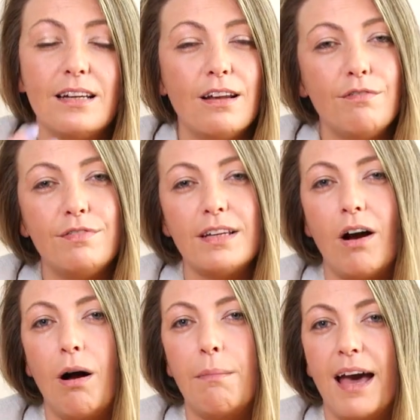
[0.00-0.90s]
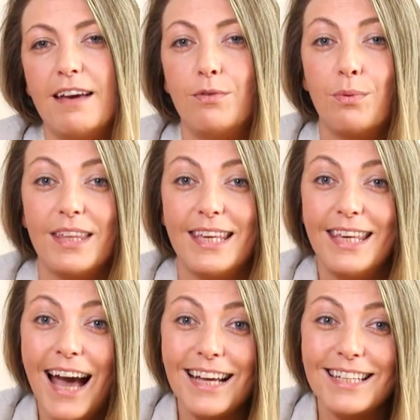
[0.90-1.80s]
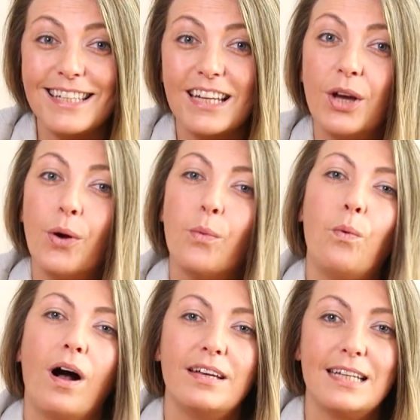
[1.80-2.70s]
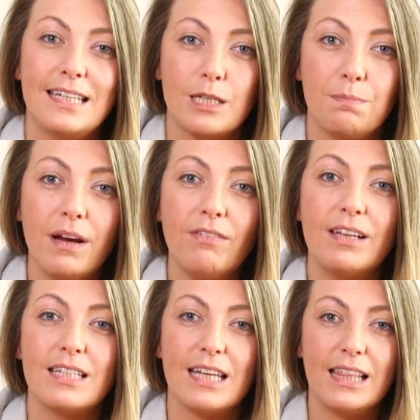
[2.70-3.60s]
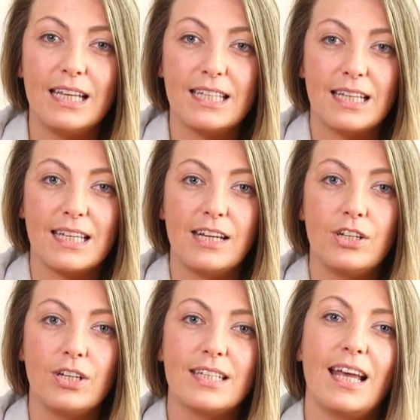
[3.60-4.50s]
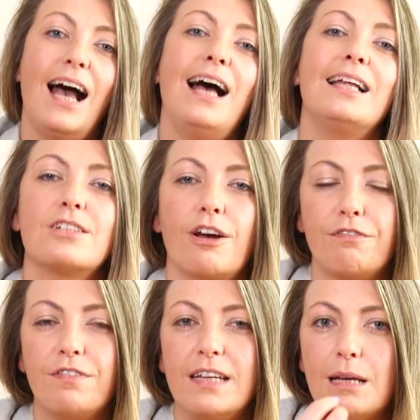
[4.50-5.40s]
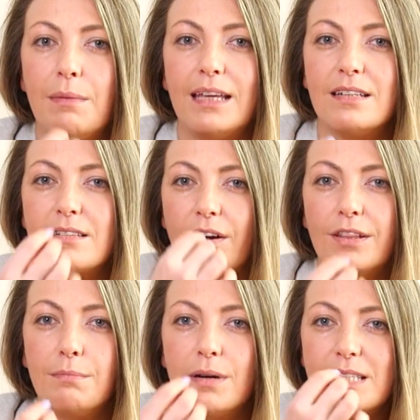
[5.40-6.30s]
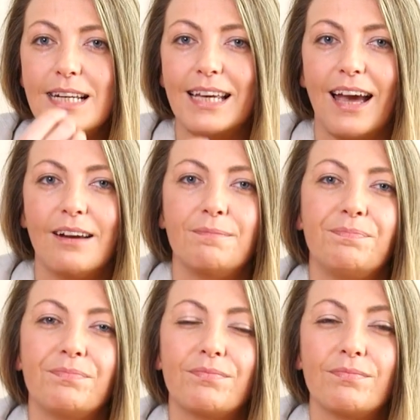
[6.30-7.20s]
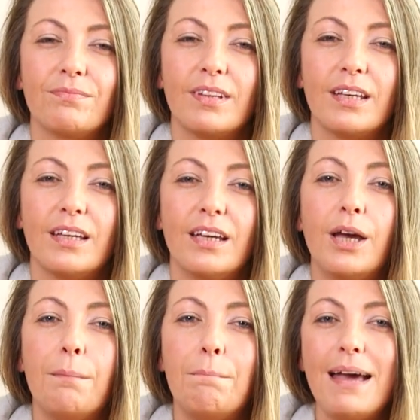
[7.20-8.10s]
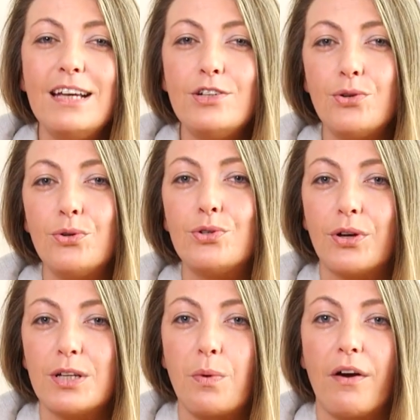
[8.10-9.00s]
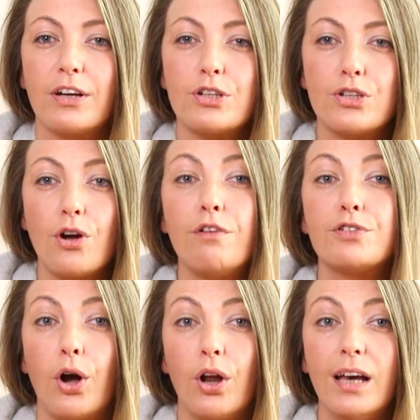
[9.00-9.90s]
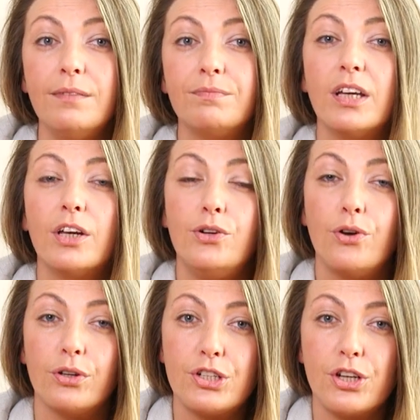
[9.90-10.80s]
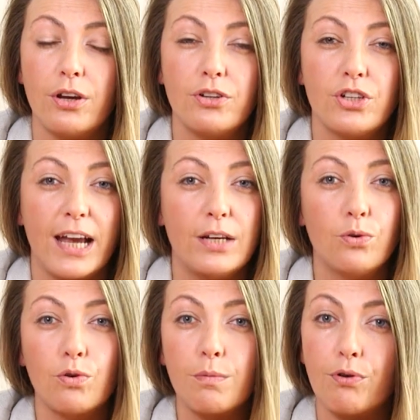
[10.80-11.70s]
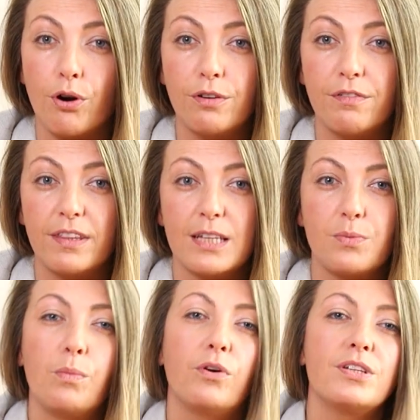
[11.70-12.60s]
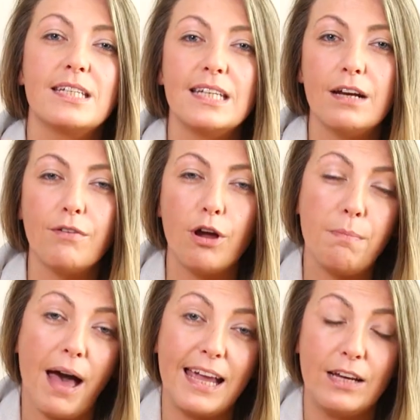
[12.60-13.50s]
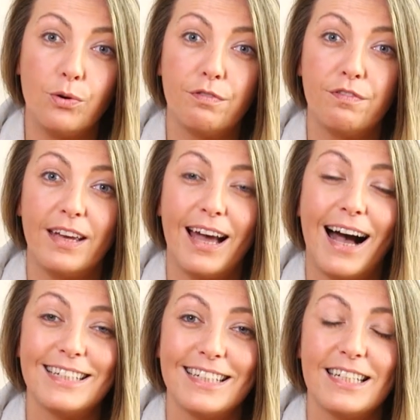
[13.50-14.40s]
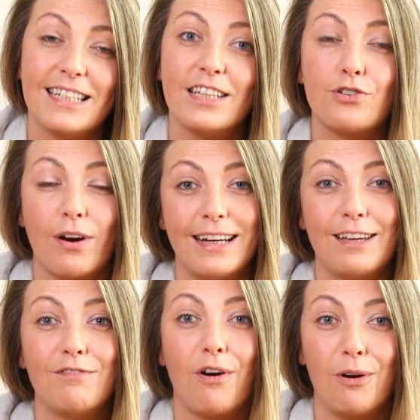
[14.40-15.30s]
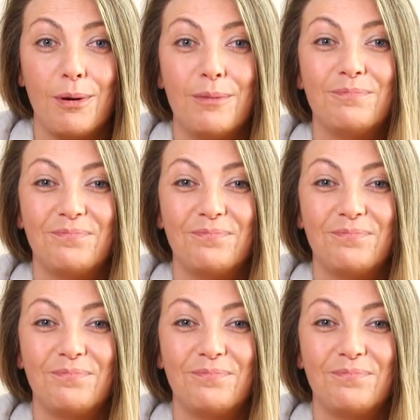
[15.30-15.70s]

lovely calm behaviour with a yes while he's experiencing these sensations, and I feed him inside the muzzle again. Make sure your dog is wearing a soft collar, not a choke chain or a prong for this. We want zero pain or fear added to the training environment.